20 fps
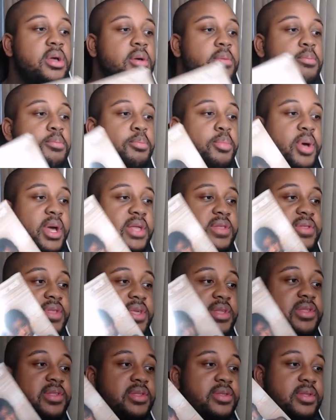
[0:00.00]
But
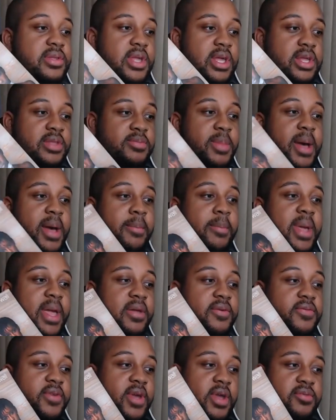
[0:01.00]
this is my
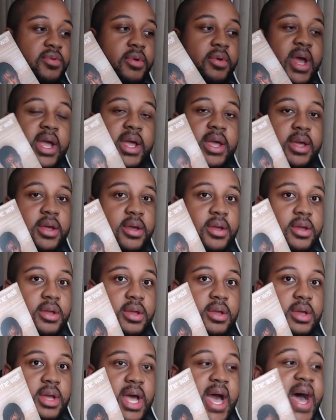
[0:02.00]
main favorite right here.
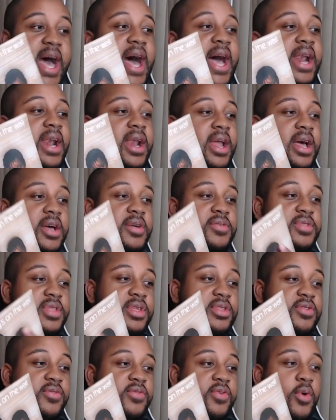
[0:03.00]
I love
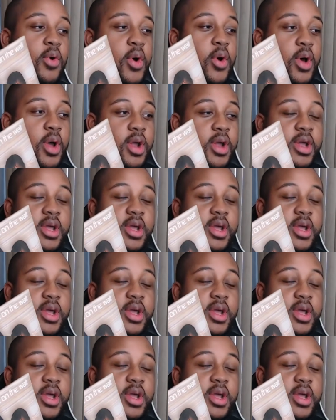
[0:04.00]
this four,